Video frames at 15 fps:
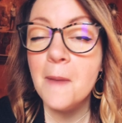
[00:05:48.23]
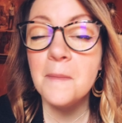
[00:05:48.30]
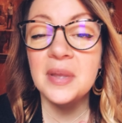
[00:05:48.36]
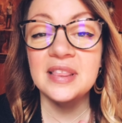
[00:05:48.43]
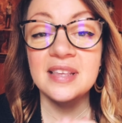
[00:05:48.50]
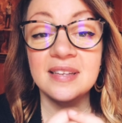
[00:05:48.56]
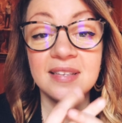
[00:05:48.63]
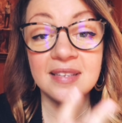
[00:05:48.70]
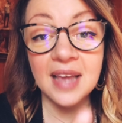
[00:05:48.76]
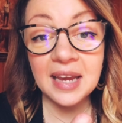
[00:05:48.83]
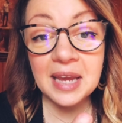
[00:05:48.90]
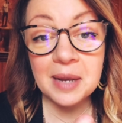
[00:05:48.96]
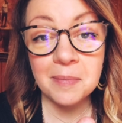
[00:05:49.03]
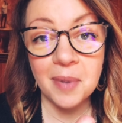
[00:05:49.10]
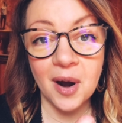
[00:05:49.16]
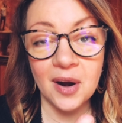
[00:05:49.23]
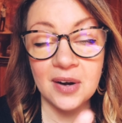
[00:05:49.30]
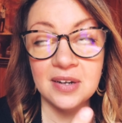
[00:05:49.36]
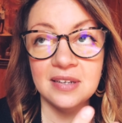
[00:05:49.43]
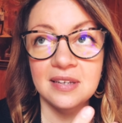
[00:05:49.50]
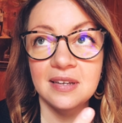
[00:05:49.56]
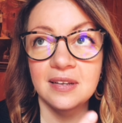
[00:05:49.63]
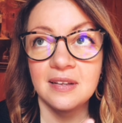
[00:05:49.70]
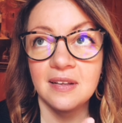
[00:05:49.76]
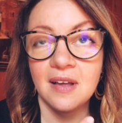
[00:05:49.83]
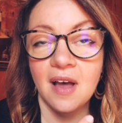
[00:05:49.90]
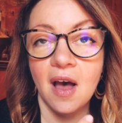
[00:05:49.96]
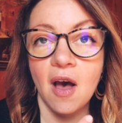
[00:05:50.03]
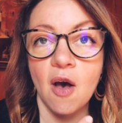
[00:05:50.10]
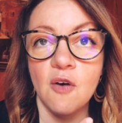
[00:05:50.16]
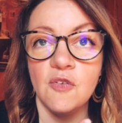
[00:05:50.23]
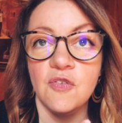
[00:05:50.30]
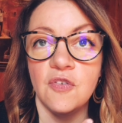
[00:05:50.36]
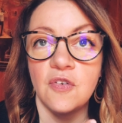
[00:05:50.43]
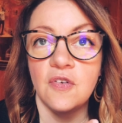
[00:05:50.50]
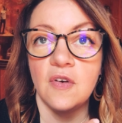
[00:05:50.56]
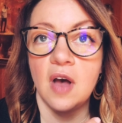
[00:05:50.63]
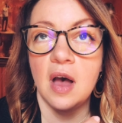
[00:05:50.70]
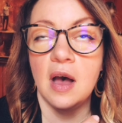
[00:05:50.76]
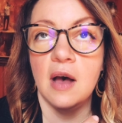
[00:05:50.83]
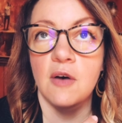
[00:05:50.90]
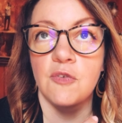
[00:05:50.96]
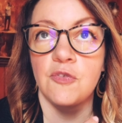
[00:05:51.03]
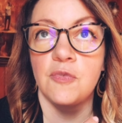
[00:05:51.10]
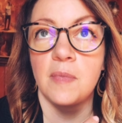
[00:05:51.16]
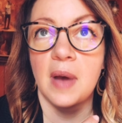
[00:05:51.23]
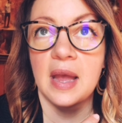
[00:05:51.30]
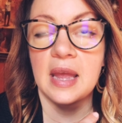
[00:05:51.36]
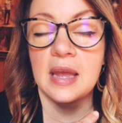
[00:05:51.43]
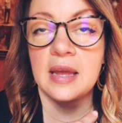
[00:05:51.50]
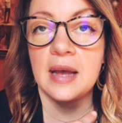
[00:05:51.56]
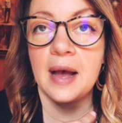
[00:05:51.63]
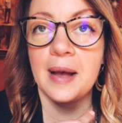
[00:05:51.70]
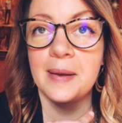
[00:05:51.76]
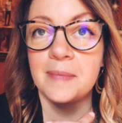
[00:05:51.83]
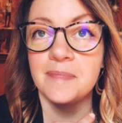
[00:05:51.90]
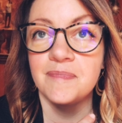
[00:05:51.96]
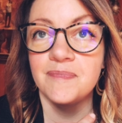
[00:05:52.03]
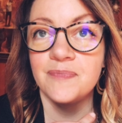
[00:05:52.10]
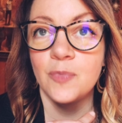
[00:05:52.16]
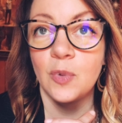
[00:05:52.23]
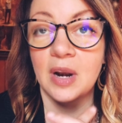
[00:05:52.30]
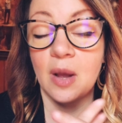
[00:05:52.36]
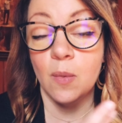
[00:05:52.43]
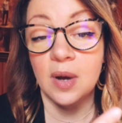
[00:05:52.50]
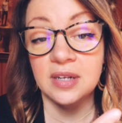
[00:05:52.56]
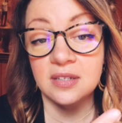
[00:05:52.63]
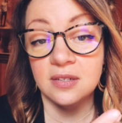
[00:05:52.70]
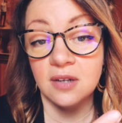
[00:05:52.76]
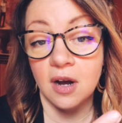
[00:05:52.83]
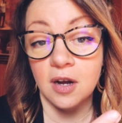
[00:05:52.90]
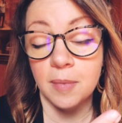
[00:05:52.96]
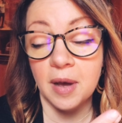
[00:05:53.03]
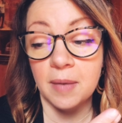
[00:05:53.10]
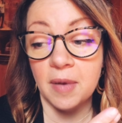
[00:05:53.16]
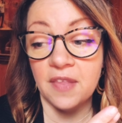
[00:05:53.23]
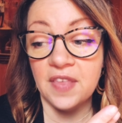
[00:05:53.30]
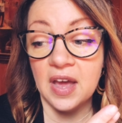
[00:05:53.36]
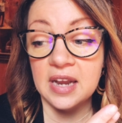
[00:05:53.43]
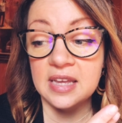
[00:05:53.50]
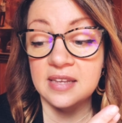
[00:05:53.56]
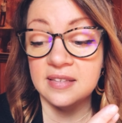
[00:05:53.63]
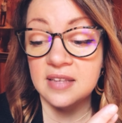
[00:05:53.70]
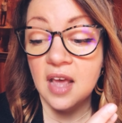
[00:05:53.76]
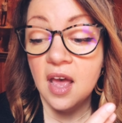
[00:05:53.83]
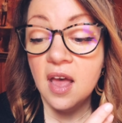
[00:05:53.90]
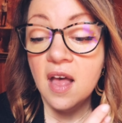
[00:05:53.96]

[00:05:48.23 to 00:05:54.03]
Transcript: But the second part of my what I want to talk about that is